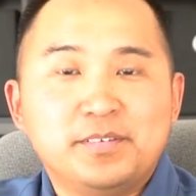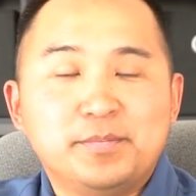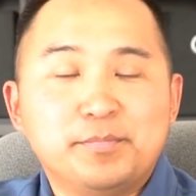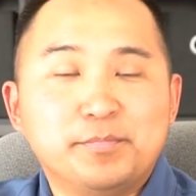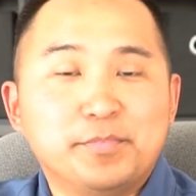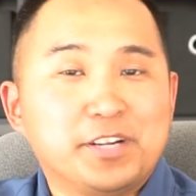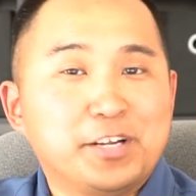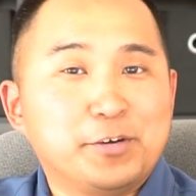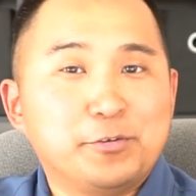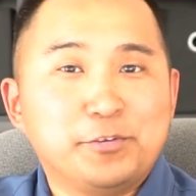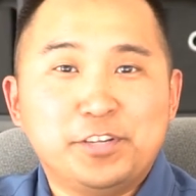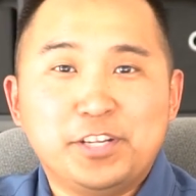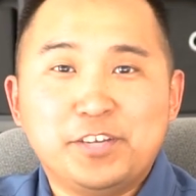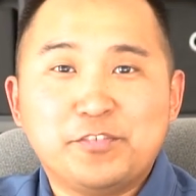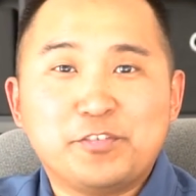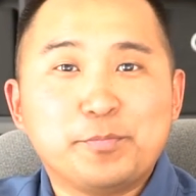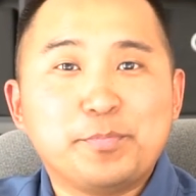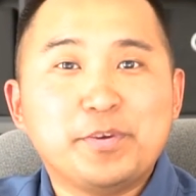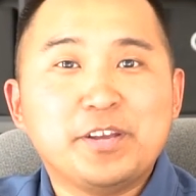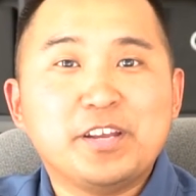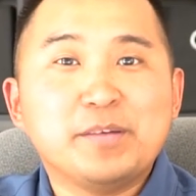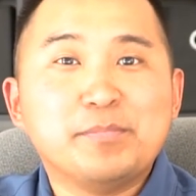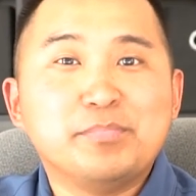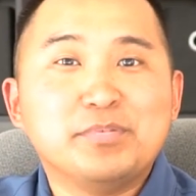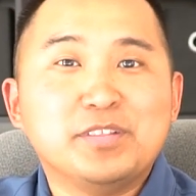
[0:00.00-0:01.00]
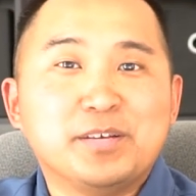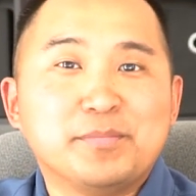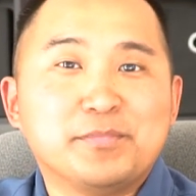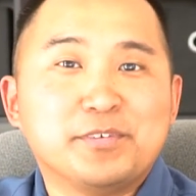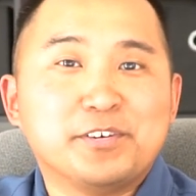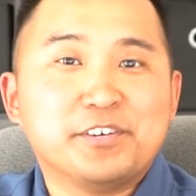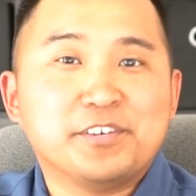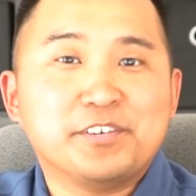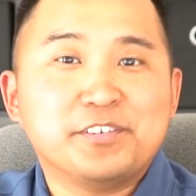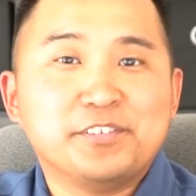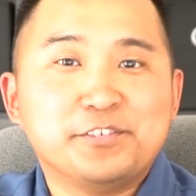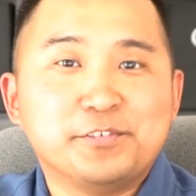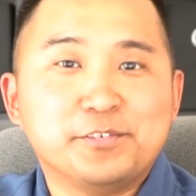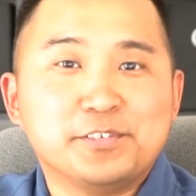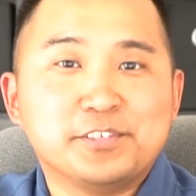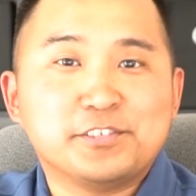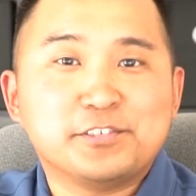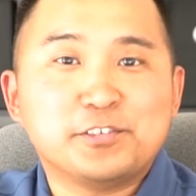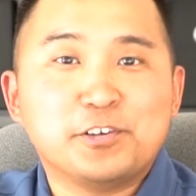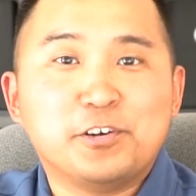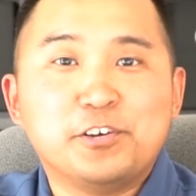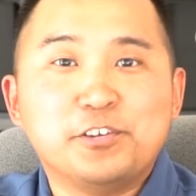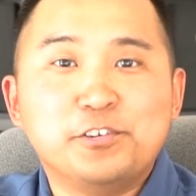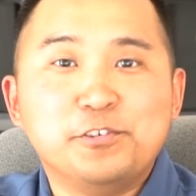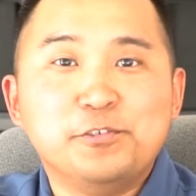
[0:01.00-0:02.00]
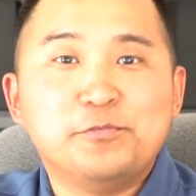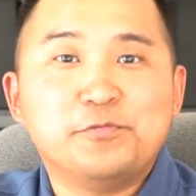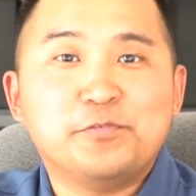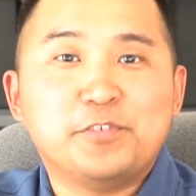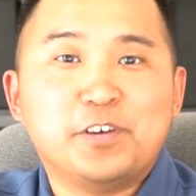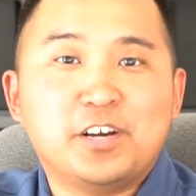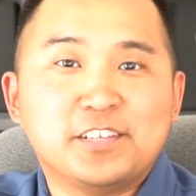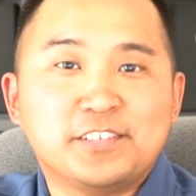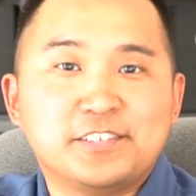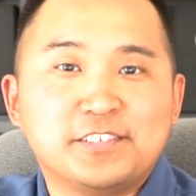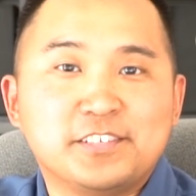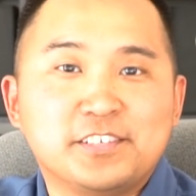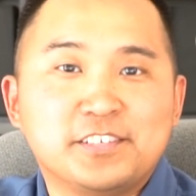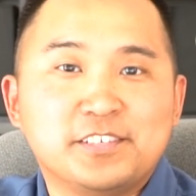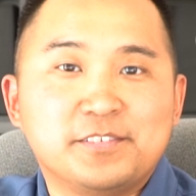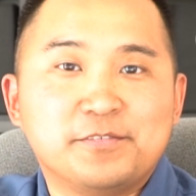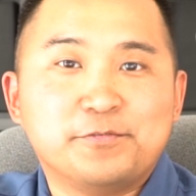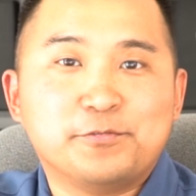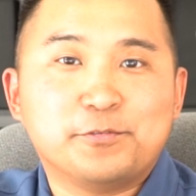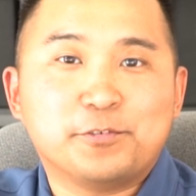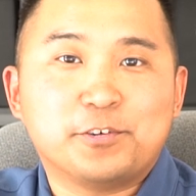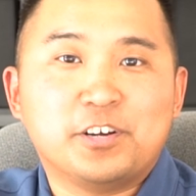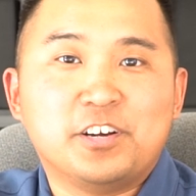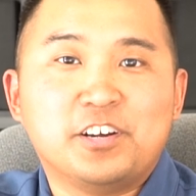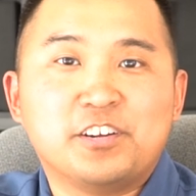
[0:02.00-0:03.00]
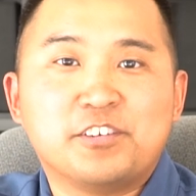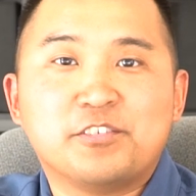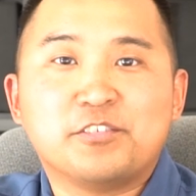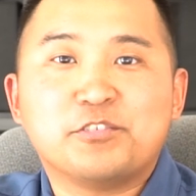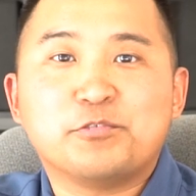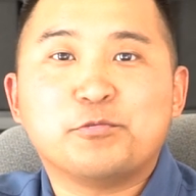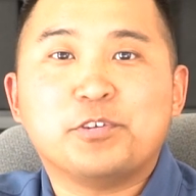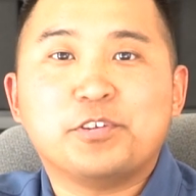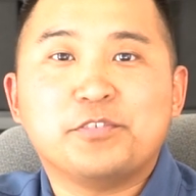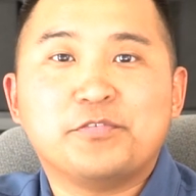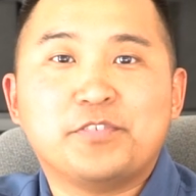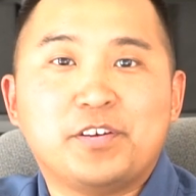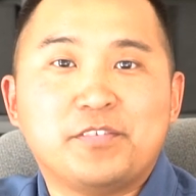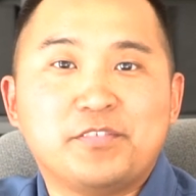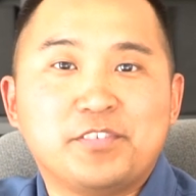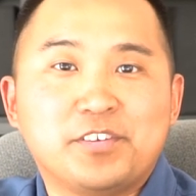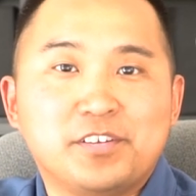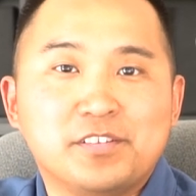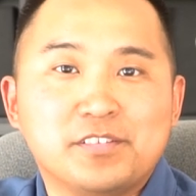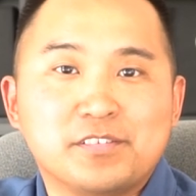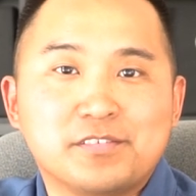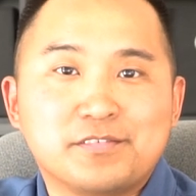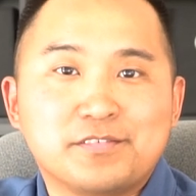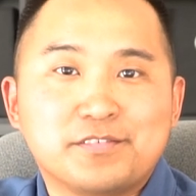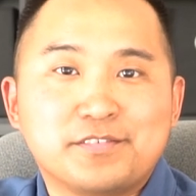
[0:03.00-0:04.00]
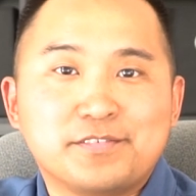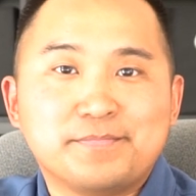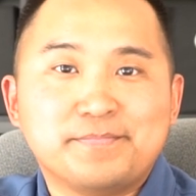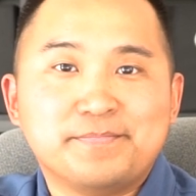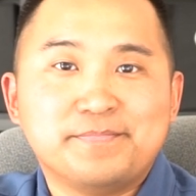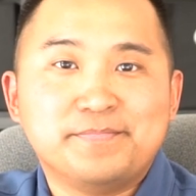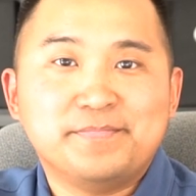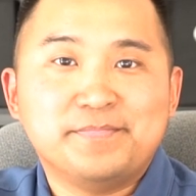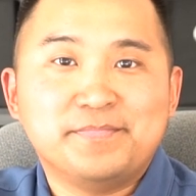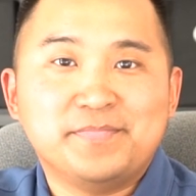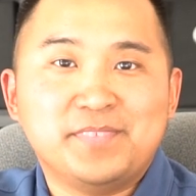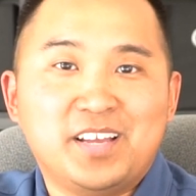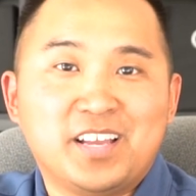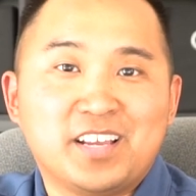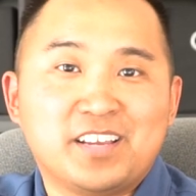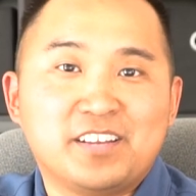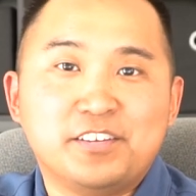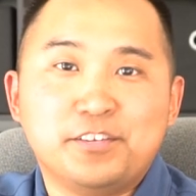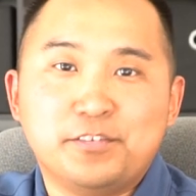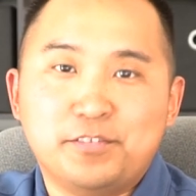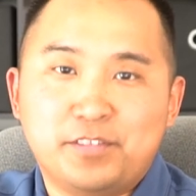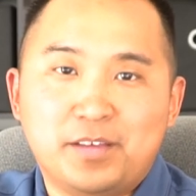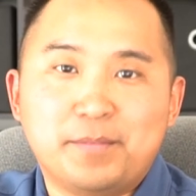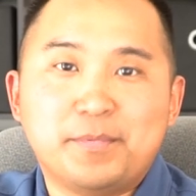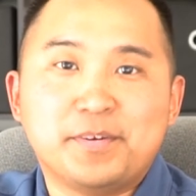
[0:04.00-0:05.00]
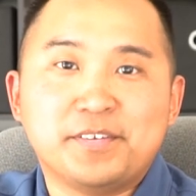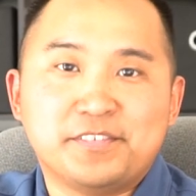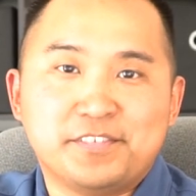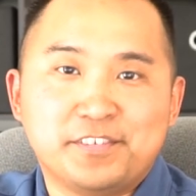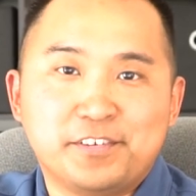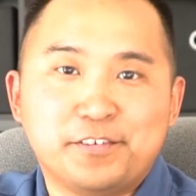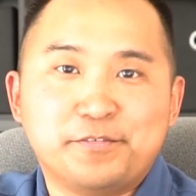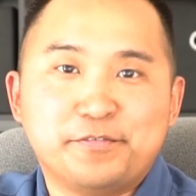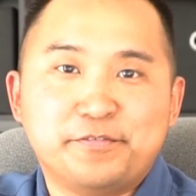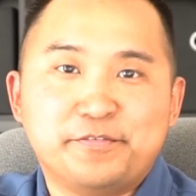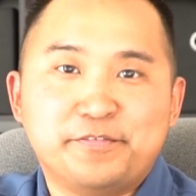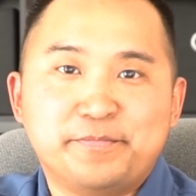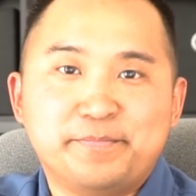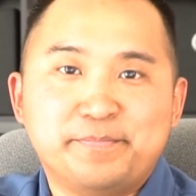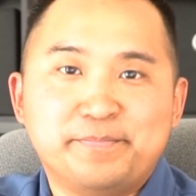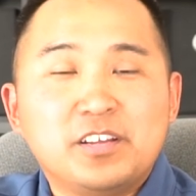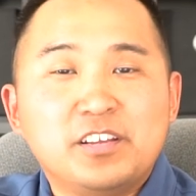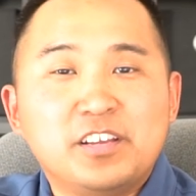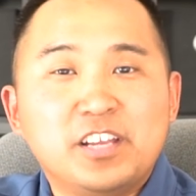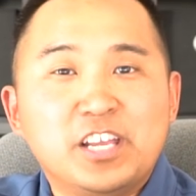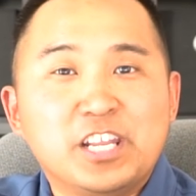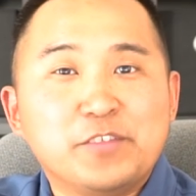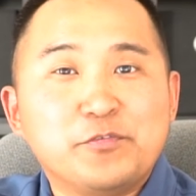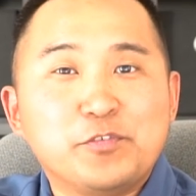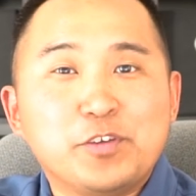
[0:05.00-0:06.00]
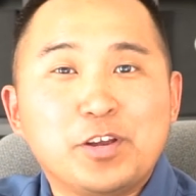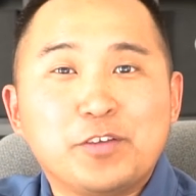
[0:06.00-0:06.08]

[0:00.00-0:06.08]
But I will never pay a plumber to install a new faucet for $125. I can do that myself. And if